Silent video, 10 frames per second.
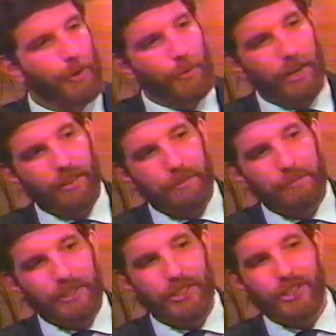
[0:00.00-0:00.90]
Well,
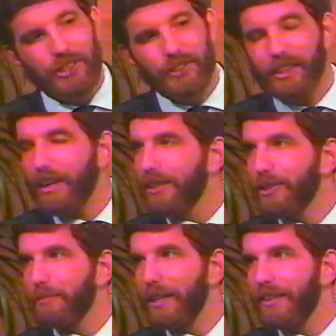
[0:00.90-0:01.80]
my sister and
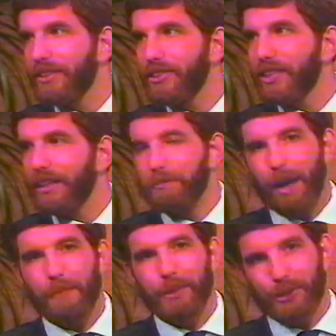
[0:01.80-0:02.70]
cousin begin to sing a
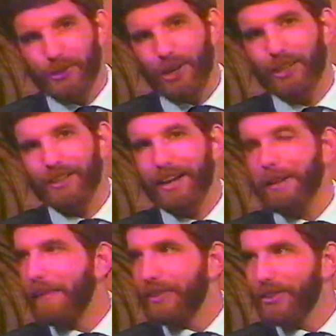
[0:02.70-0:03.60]
popular song of the day
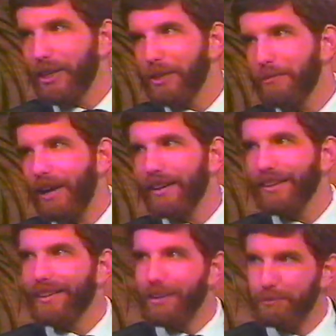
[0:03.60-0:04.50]
about
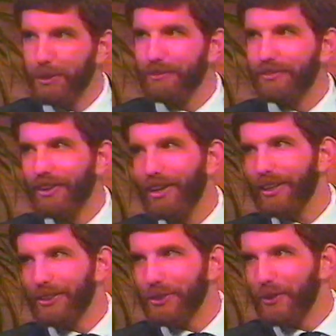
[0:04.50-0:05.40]
Jeremiah and a
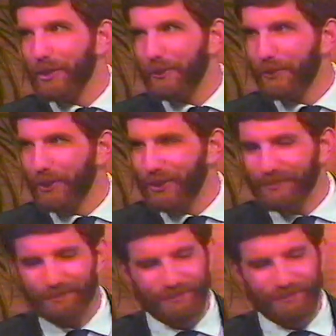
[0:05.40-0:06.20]
bullfrog and joy to the world.